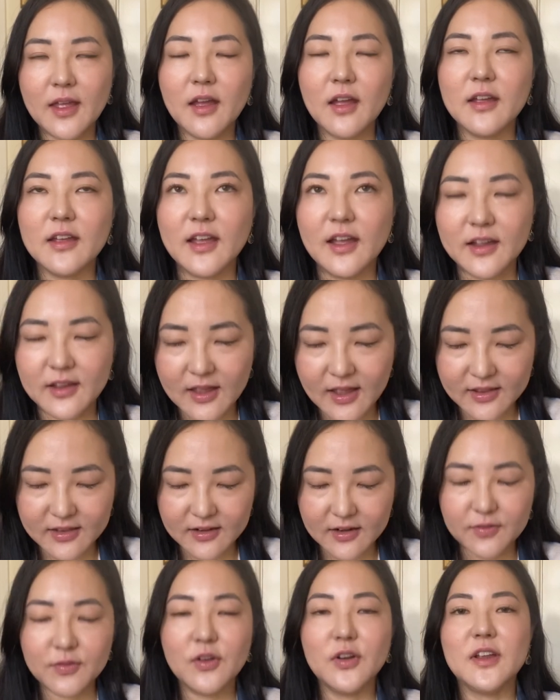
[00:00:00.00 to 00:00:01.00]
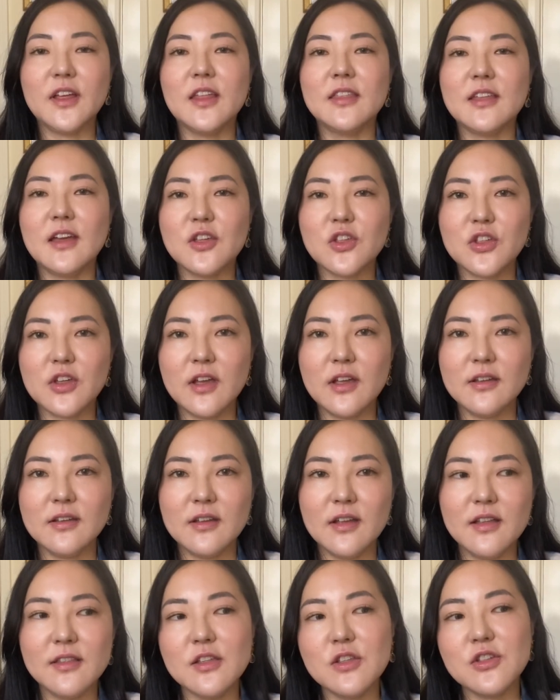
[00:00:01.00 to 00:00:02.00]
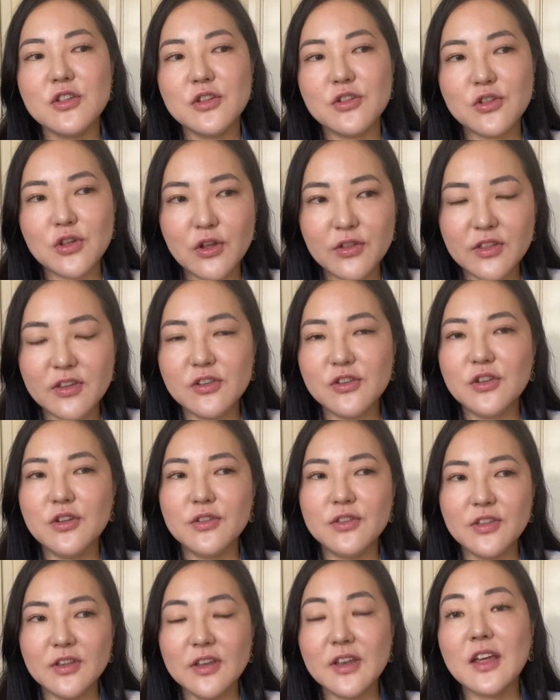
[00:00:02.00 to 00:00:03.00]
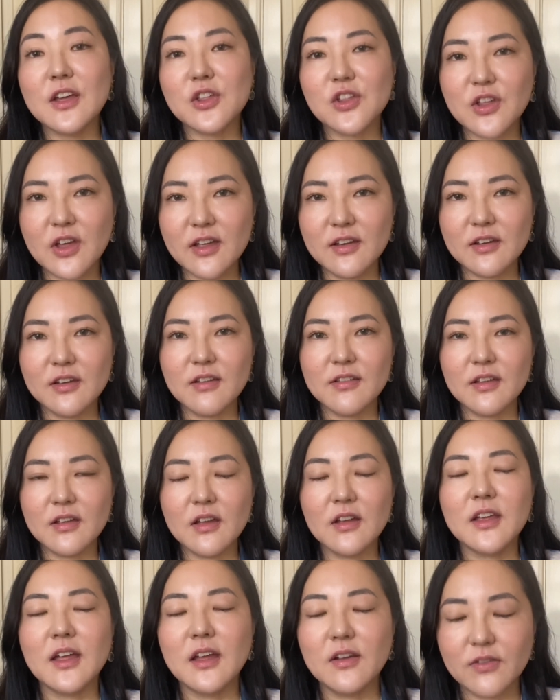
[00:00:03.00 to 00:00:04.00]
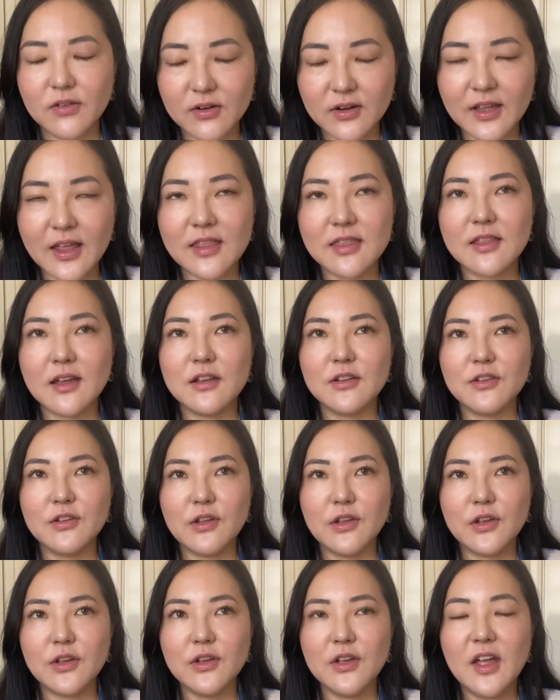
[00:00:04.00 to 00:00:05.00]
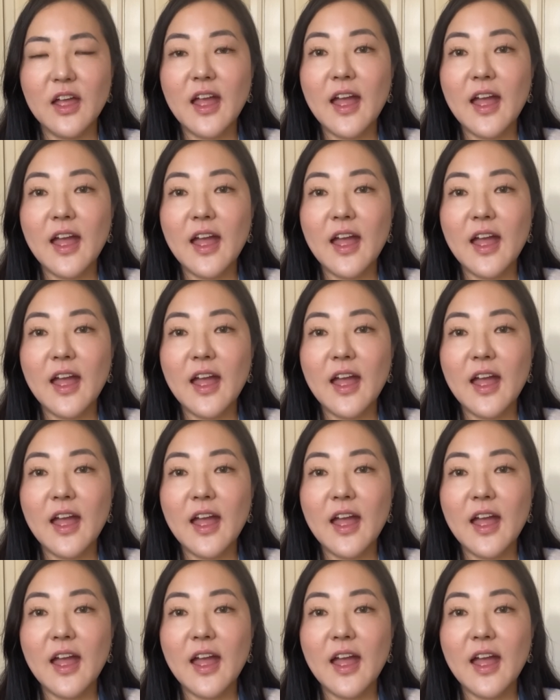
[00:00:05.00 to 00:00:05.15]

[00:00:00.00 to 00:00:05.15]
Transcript: Okay, and then I've got to get that shade. And then she showed the next shade and I was like, okay, I've got to get that too.